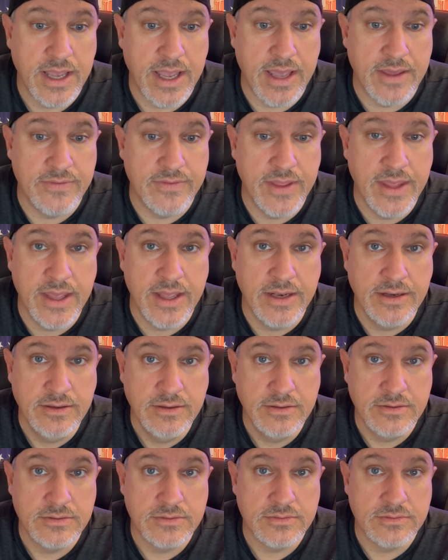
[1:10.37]
And then
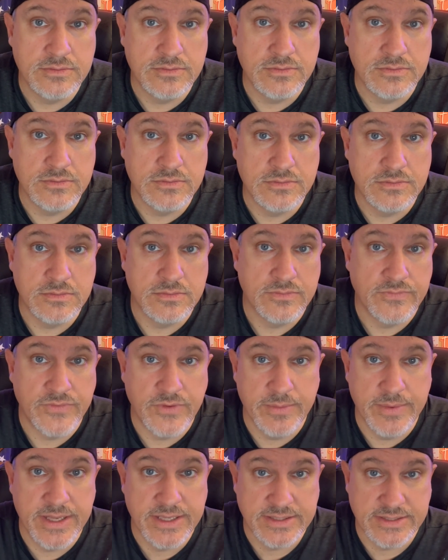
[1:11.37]
a
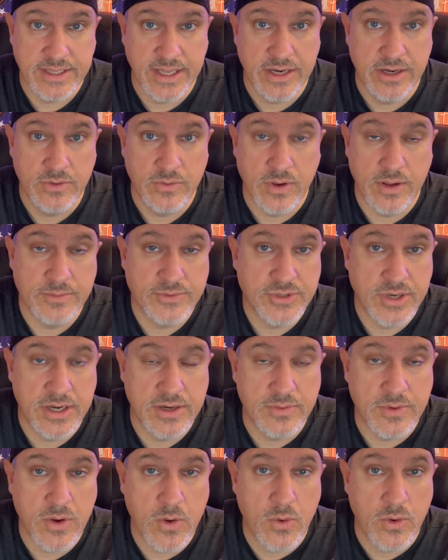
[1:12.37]
few minutes later, when I'm trying
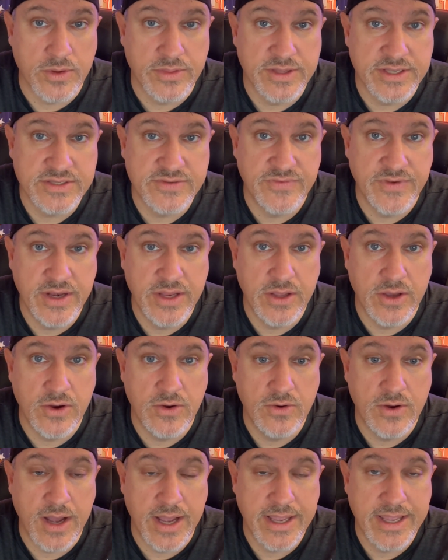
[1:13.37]
to record this
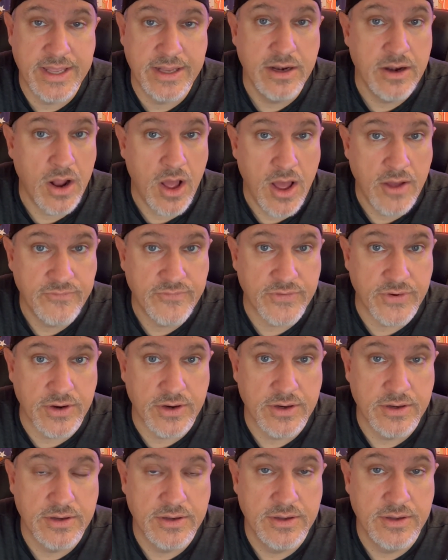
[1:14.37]
video, I get an
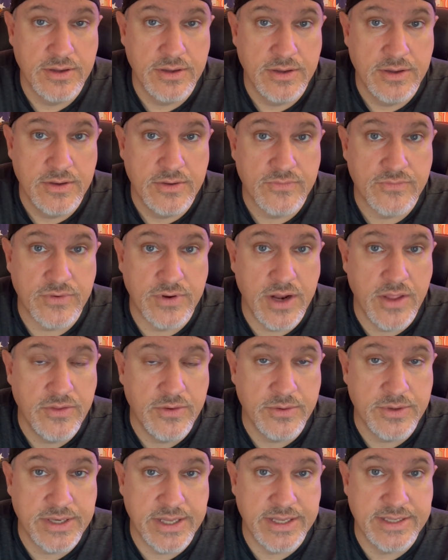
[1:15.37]
offer for
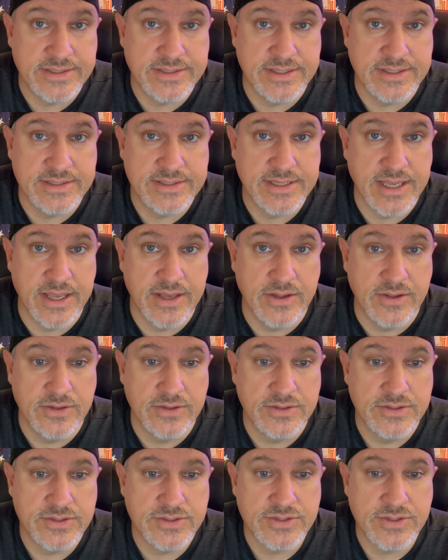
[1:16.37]
another decent sale.
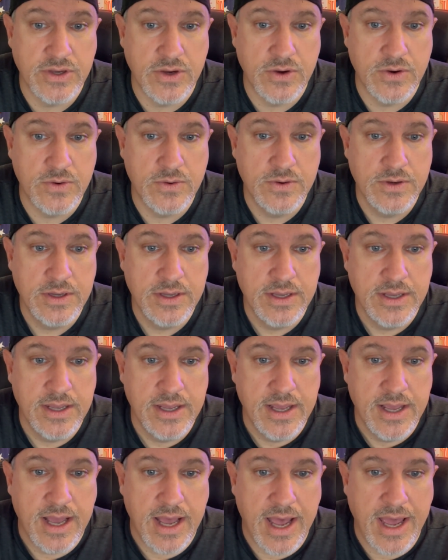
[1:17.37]
So
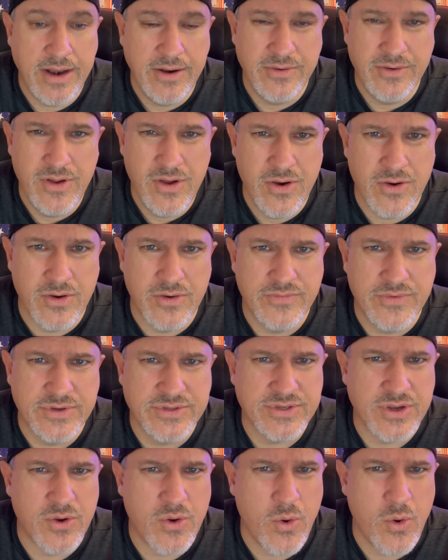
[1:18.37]
I don't know if
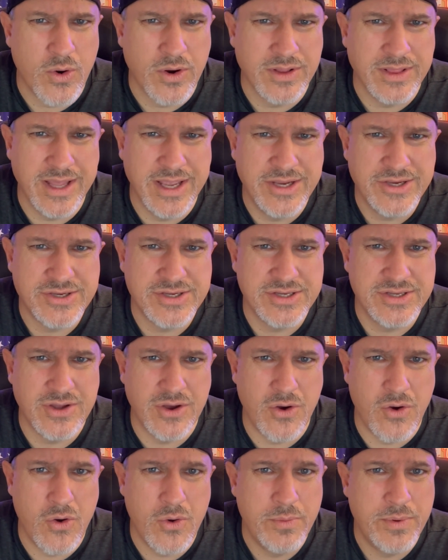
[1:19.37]
there's a correlation
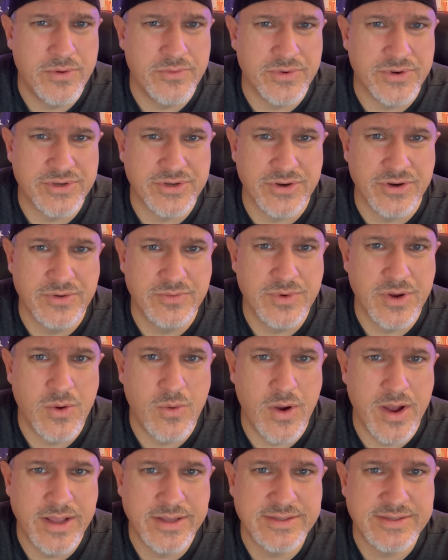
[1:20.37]
to open return
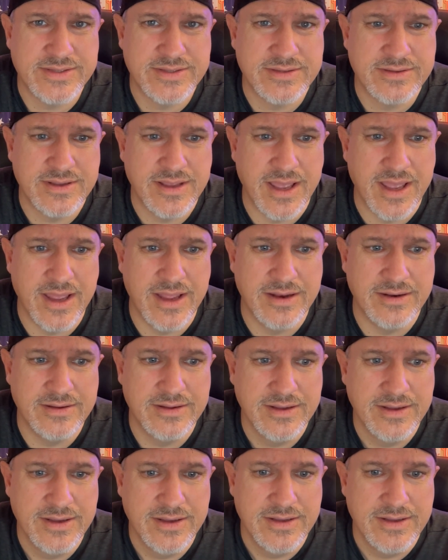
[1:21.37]
requests and,